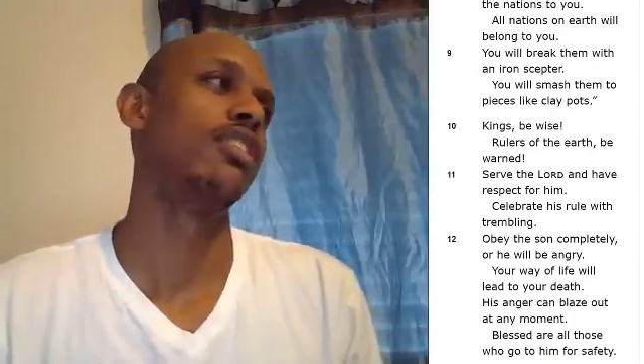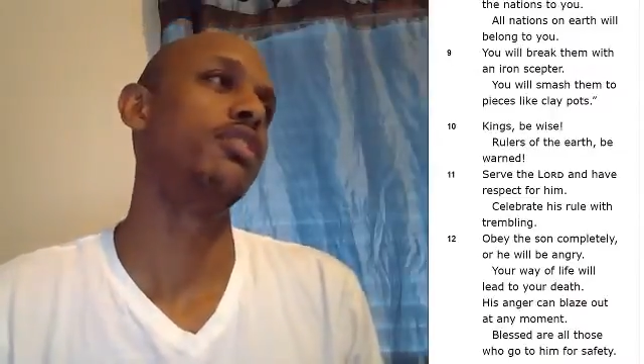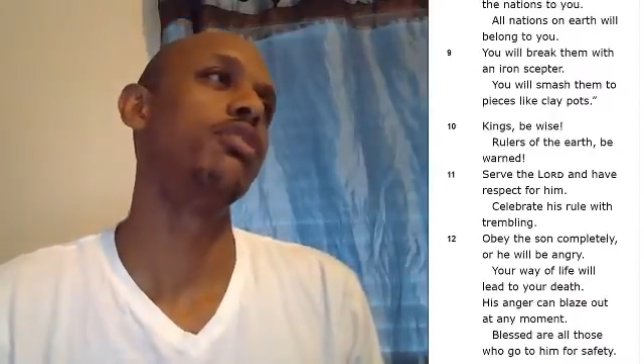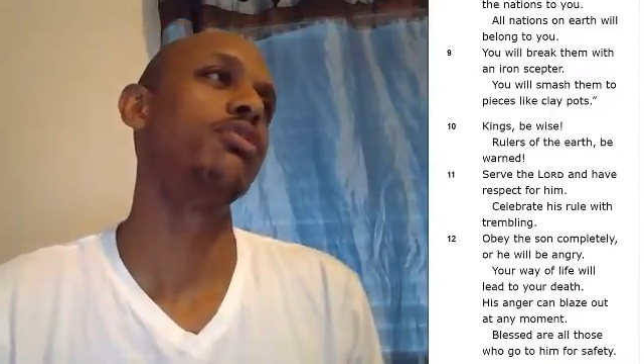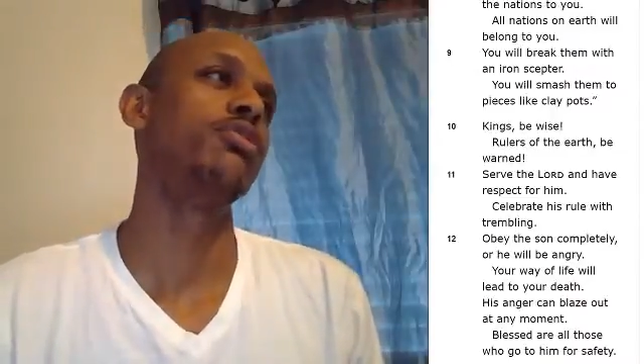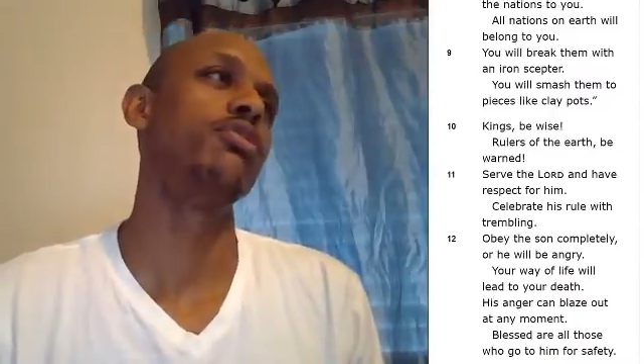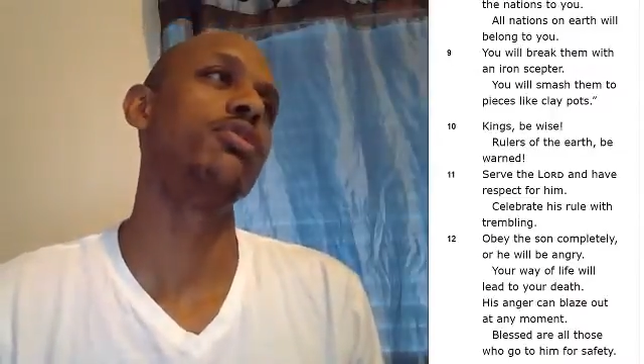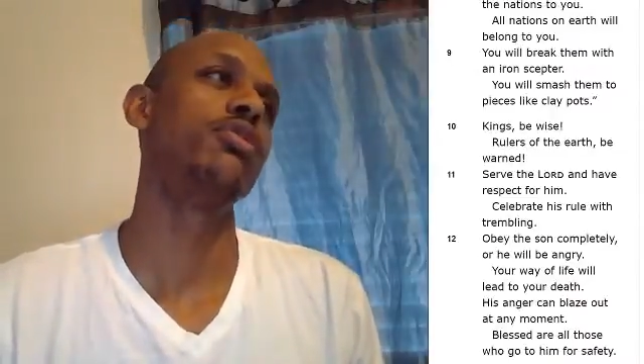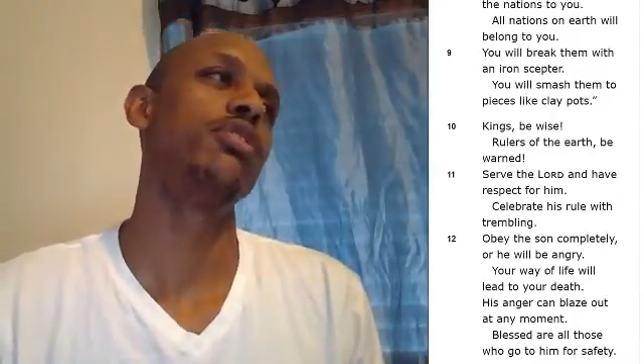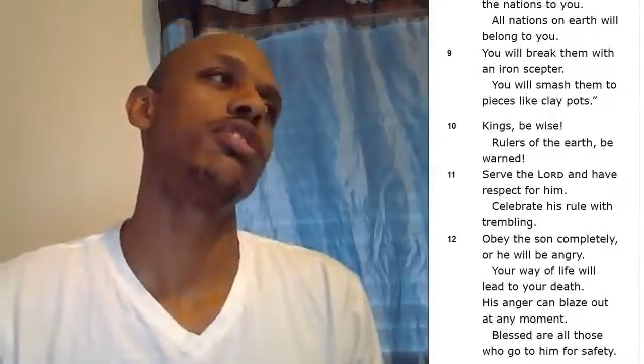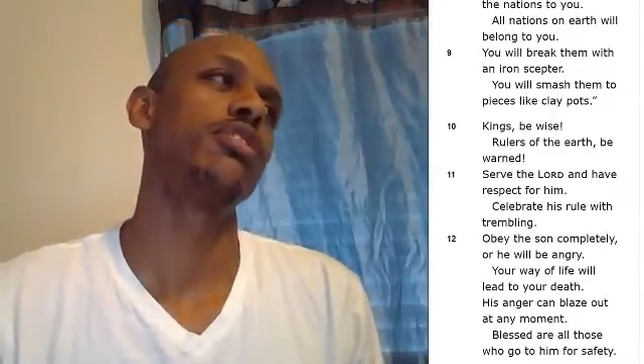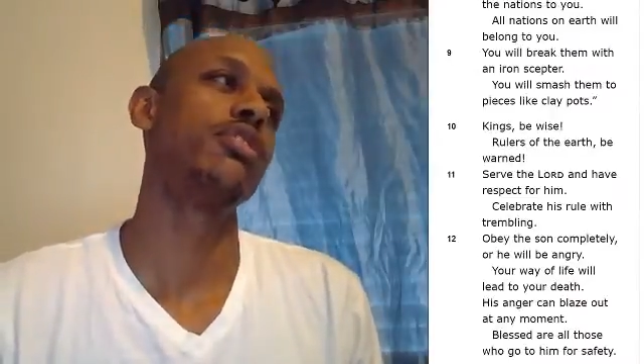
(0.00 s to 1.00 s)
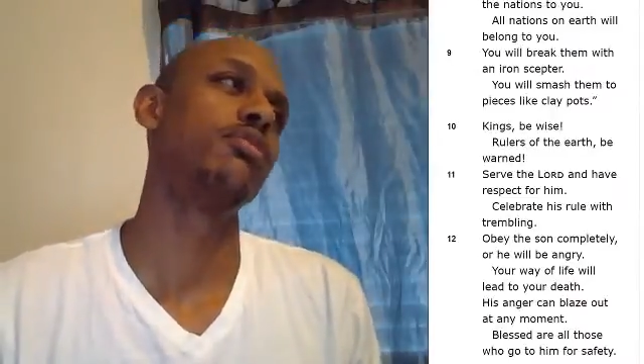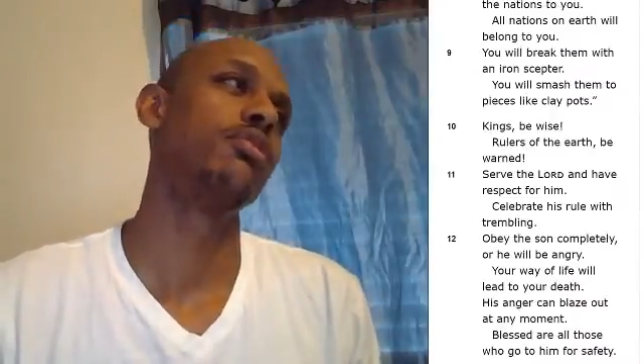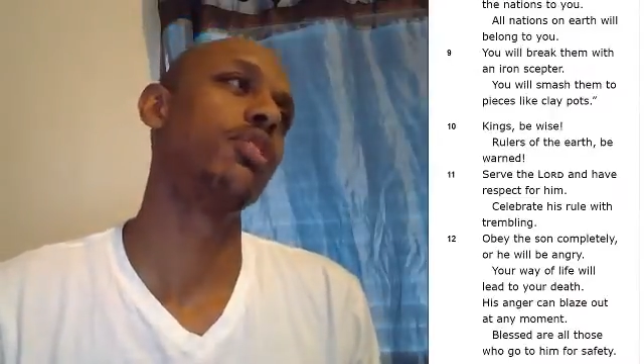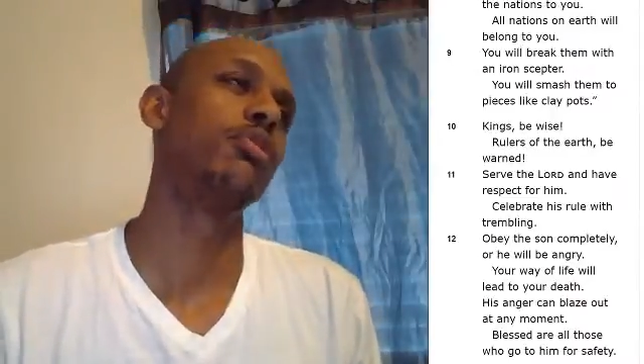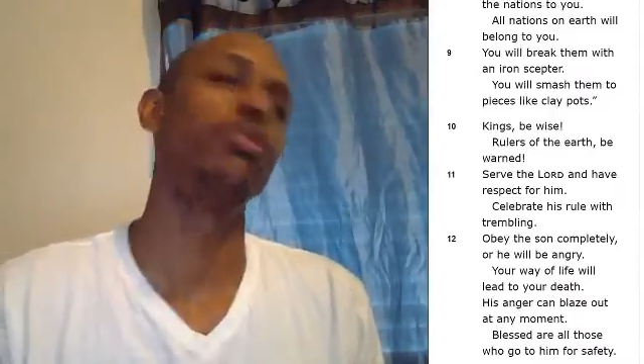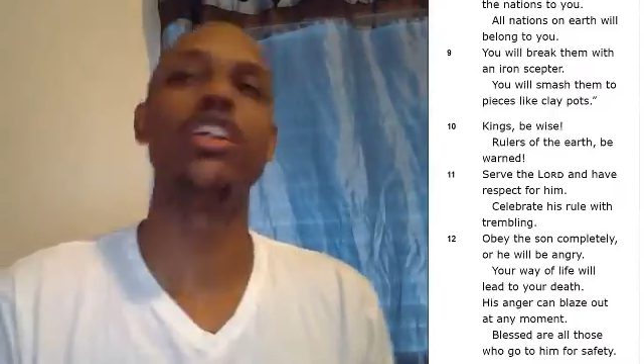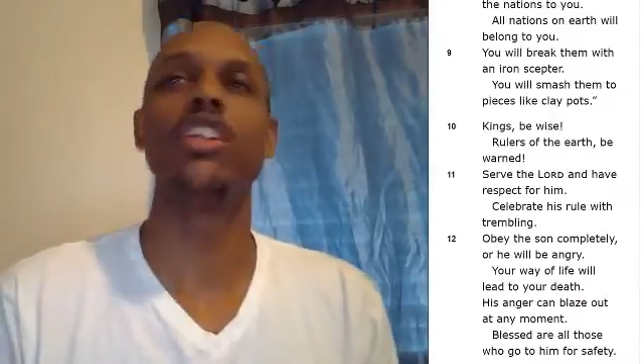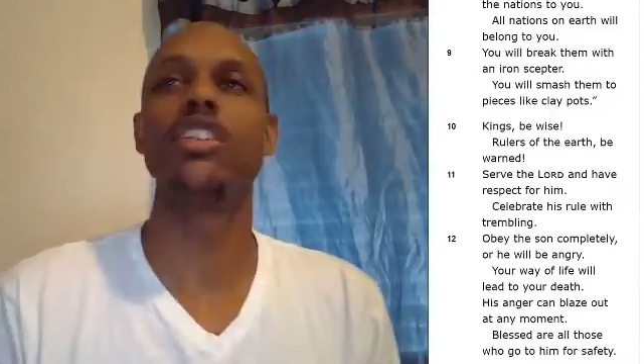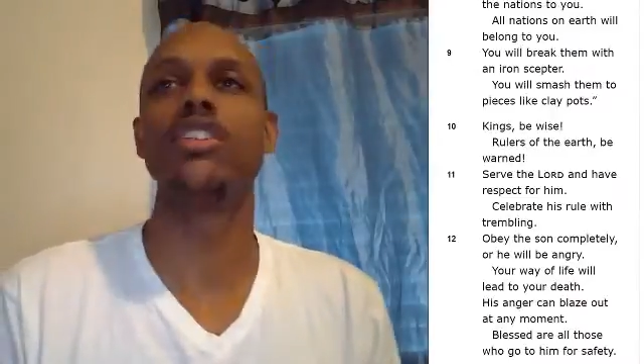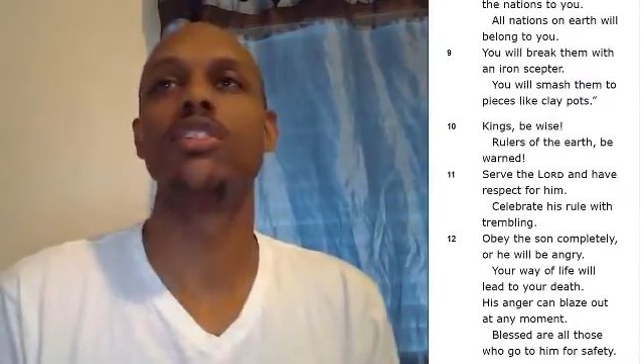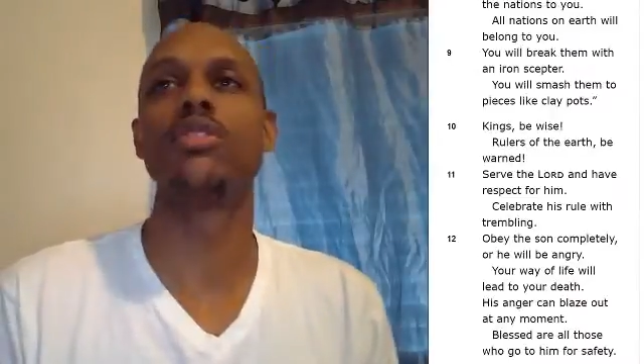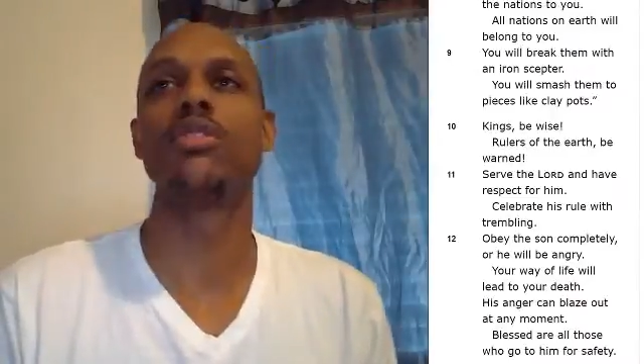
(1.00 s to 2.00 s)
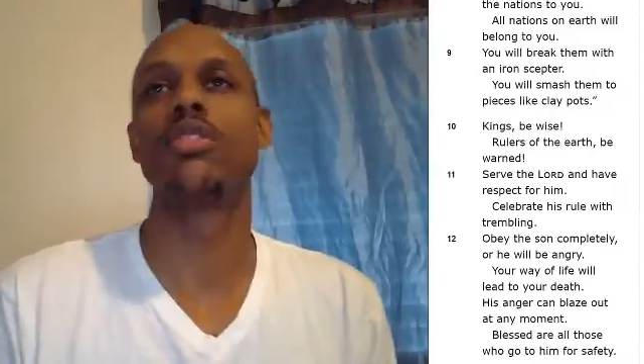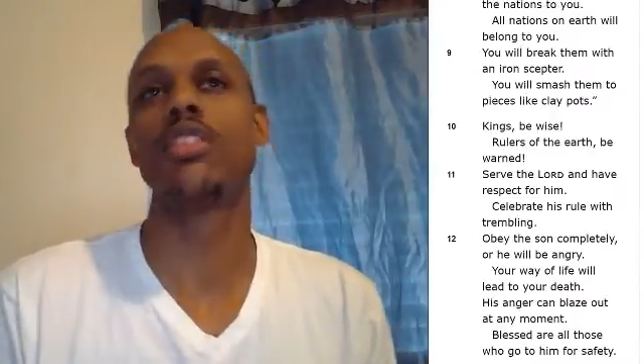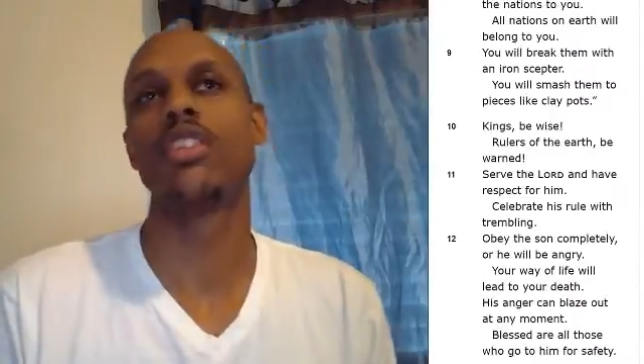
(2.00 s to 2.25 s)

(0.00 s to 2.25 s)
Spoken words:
used what we could do.